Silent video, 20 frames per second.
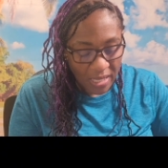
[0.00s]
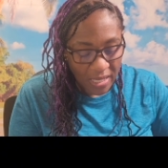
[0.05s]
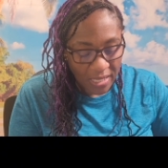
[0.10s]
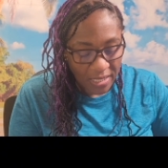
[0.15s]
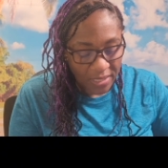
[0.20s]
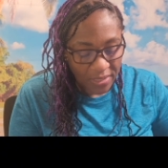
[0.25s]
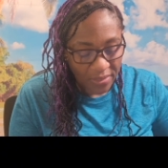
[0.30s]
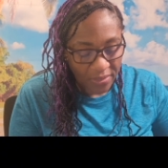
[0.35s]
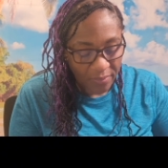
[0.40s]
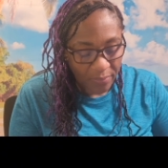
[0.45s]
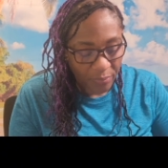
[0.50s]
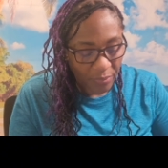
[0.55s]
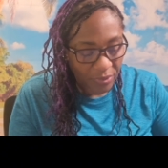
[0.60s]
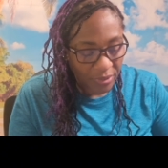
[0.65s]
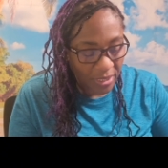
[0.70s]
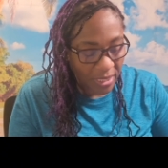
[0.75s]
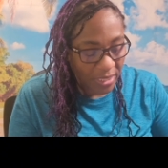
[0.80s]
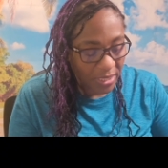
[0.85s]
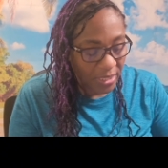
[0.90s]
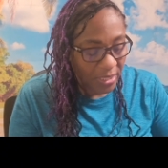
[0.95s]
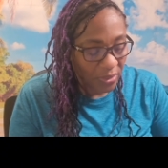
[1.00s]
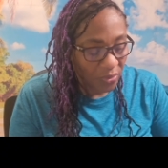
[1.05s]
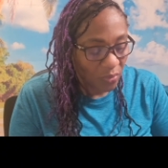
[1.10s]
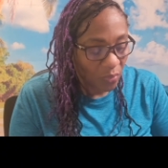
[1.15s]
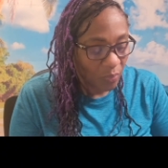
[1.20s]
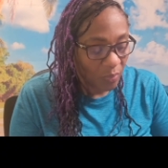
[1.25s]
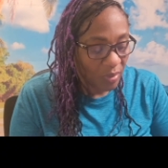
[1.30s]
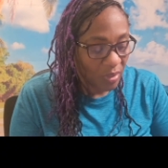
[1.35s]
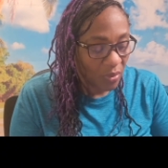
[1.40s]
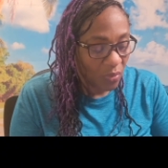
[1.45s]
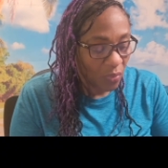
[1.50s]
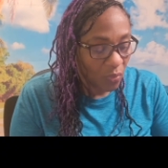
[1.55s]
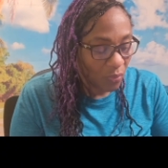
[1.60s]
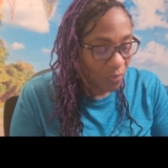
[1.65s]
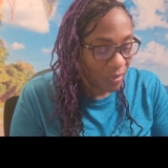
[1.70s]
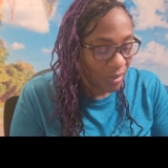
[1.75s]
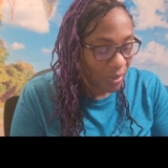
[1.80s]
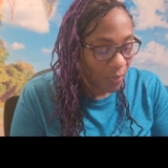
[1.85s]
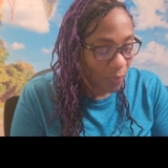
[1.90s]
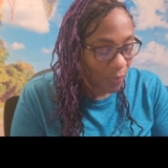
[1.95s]
and pretending to be
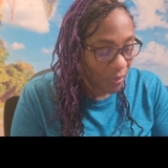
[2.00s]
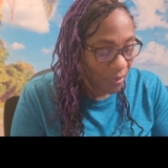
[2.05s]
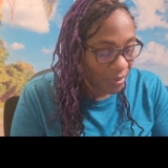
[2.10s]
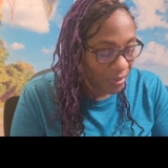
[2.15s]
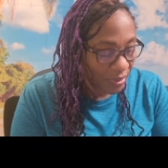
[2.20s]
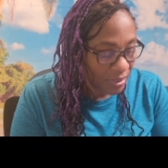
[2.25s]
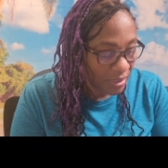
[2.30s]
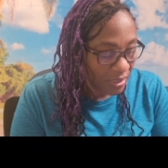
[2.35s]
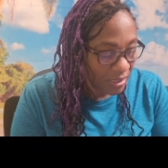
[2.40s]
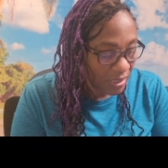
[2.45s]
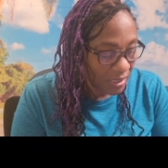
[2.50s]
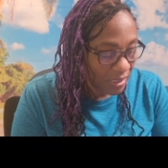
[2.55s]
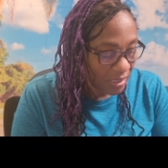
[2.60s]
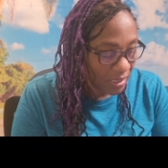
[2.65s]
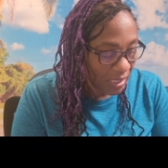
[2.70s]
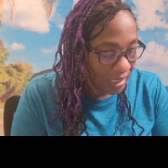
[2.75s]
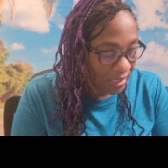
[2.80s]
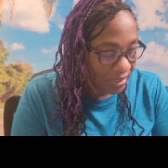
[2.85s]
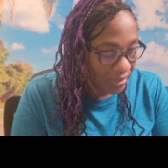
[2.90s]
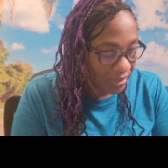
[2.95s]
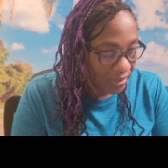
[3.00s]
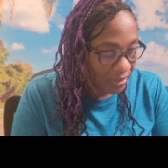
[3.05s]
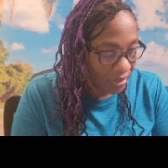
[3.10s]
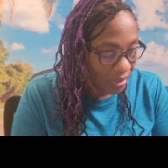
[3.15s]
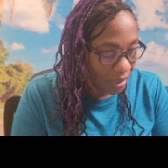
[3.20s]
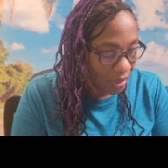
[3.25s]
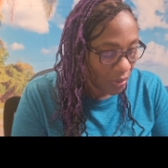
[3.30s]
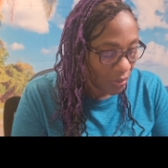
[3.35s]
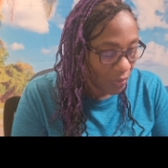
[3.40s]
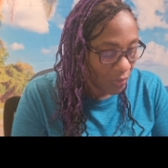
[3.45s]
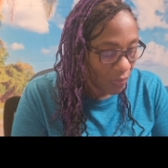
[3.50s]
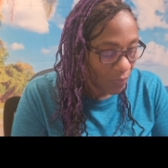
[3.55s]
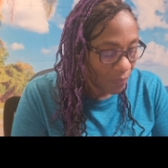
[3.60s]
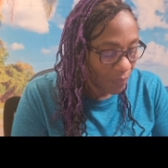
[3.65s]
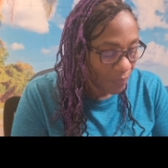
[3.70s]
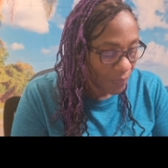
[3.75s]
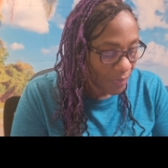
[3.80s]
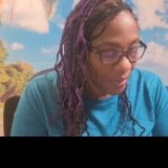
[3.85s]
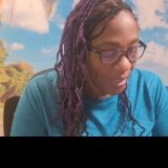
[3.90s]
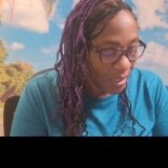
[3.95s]
who they weren't. And now
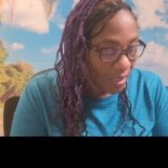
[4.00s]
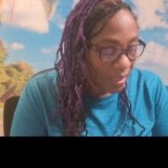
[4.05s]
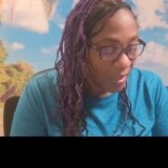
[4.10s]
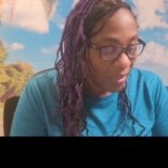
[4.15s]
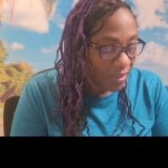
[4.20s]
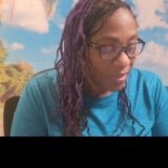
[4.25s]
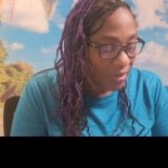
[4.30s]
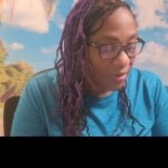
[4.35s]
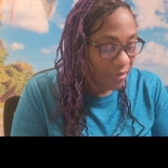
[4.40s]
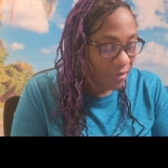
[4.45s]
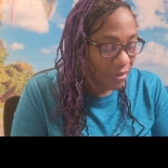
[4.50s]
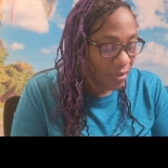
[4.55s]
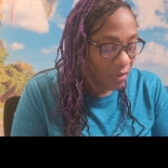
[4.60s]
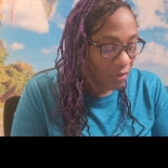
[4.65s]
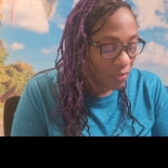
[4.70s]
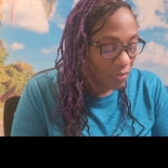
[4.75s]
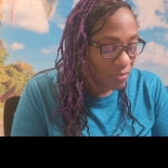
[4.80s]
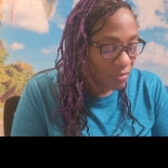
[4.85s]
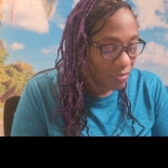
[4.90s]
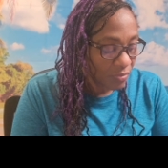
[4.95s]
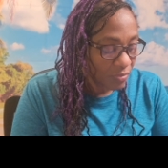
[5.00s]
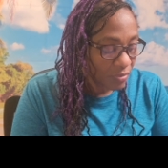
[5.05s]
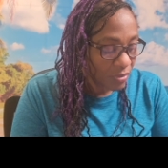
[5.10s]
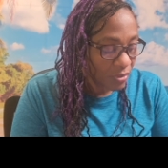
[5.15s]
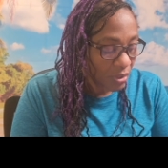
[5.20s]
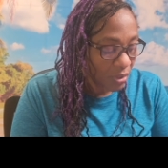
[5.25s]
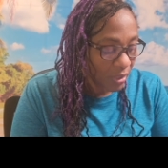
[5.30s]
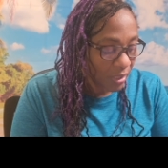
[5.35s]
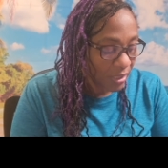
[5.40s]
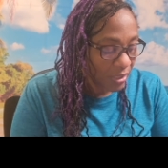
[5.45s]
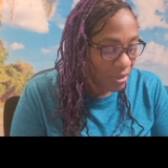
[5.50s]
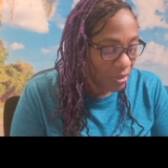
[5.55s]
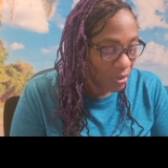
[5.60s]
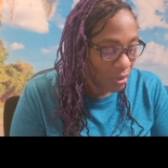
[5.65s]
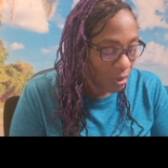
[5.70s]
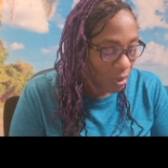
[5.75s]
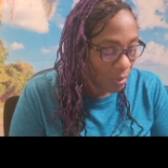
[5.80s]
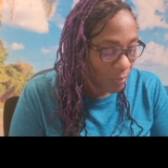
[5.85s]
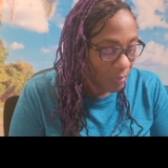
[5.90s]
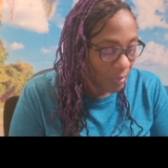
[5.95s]
they're now stuck in
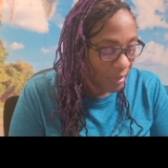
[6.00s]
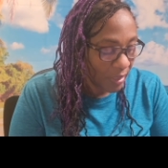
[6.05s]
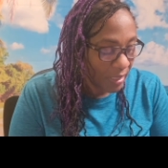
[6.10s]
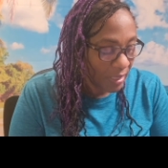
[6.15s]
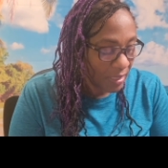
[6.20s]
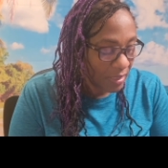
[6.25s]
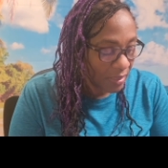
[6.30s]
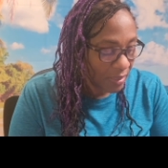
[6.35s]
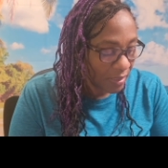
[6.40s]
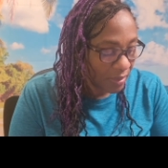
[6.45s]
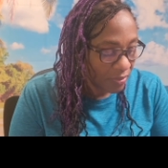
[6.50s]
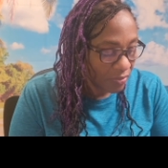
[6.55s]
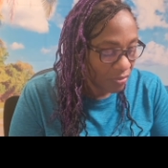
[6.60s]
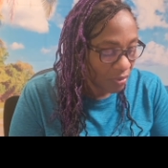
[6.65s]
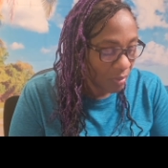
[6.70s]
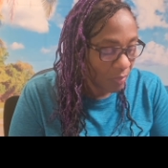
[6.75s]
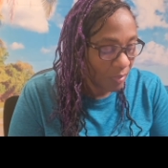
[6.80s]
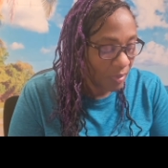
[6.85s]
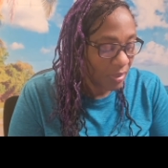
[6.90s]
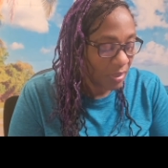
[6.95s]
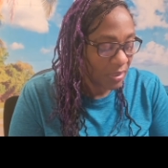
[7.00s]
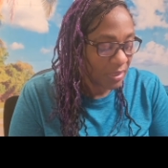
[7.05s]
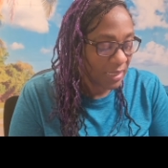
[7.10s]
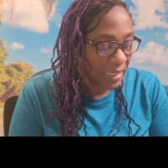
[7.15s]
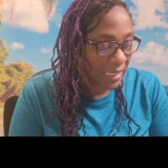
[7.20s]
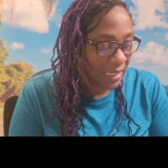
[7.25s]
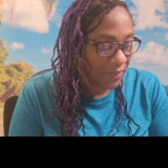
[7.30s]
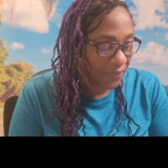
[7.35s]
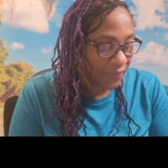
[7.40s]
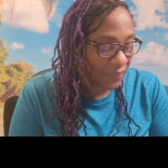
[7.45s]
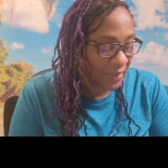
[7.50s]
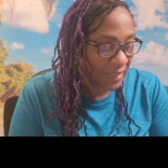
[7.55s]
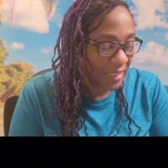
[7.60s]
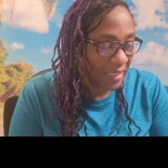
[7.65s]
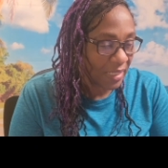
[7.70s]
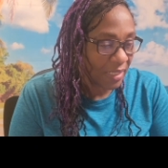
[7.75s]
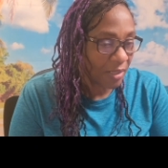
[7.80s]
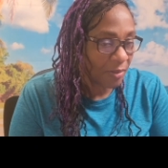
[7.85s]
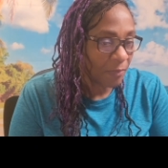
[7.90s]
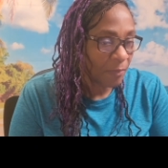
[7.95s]
turmoil, troubled, and
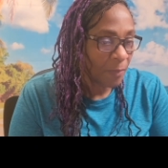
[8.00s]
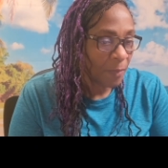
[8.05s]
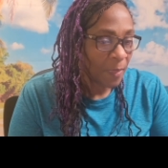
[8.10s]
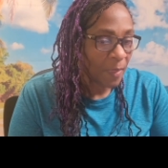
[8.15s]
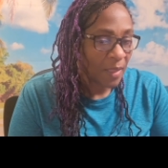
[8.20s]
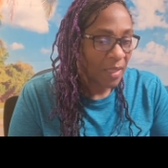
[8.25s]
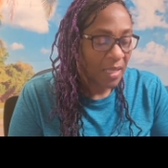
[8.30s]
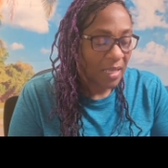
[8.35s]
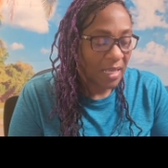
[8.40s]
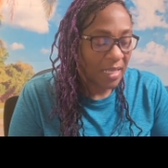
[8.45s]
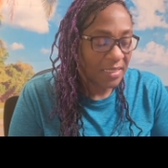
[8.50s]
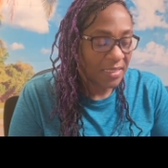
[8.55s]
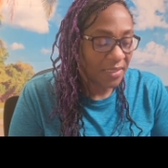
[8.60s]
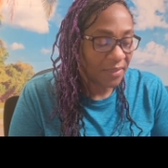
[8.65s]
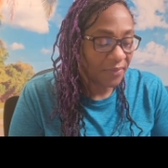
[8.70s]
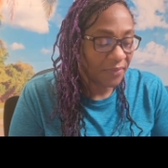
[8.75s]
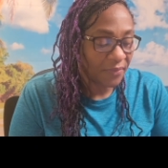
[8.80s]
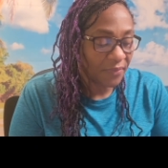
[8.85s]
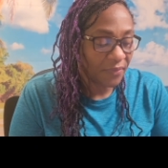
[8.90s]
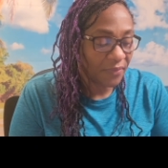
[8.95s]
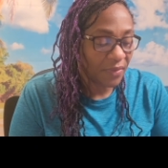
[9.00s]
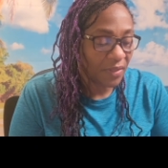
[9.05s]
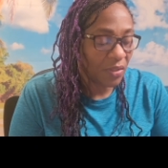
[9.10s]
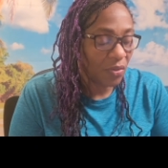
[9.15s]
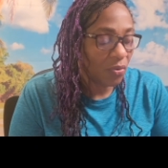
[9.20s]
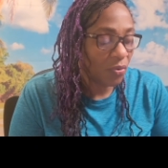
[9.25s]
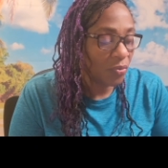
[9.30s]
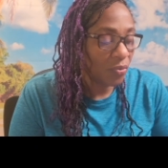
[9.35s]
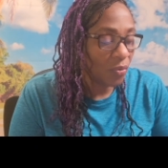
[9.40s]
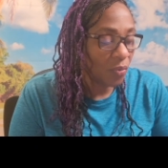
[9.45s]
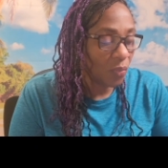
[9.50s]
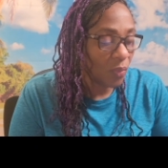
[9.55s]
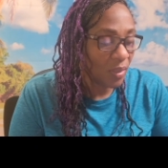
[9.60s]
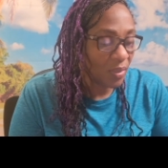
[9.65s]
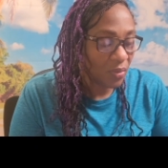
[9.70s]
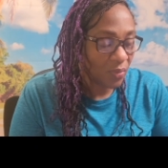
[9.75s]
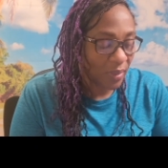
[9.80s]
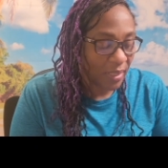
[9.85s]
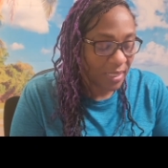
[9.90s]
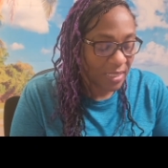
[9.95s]
feeling as if they don't know
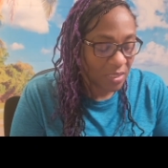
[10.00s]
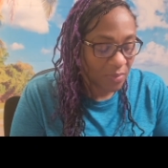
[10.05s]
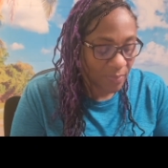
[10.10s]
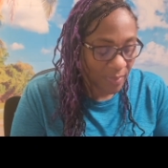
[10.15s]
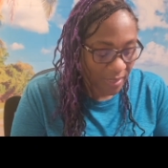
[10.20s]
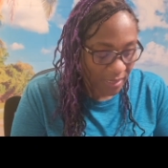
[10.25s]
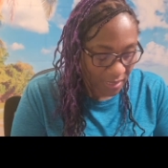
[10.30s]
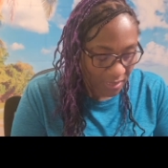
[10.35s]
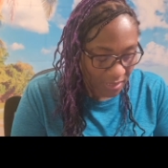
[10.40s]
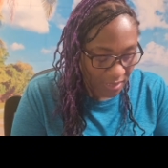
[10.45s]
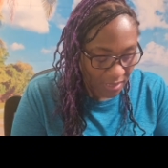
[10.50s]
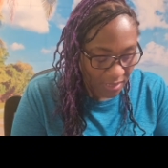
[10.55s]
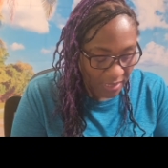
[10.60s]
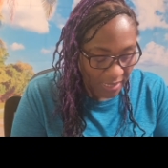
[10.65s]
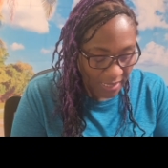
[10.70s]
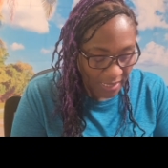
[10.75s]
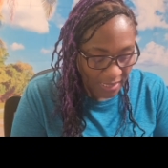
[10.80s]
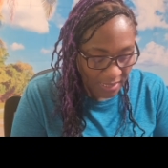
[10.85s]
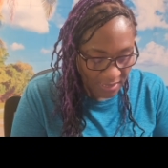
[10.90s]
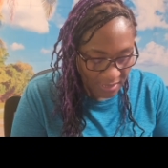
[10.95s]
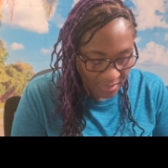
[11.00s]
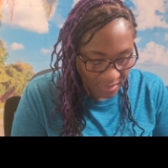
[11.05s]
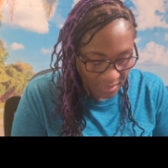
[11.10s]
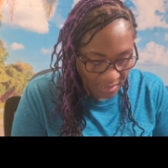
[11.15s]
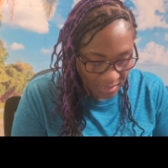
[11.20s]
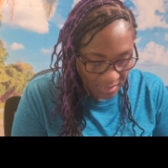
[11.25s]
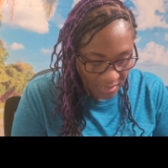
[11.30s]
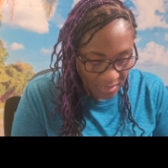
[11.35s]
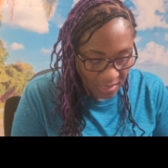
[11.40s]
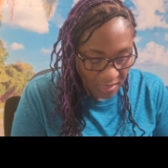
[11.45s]
what to expect next.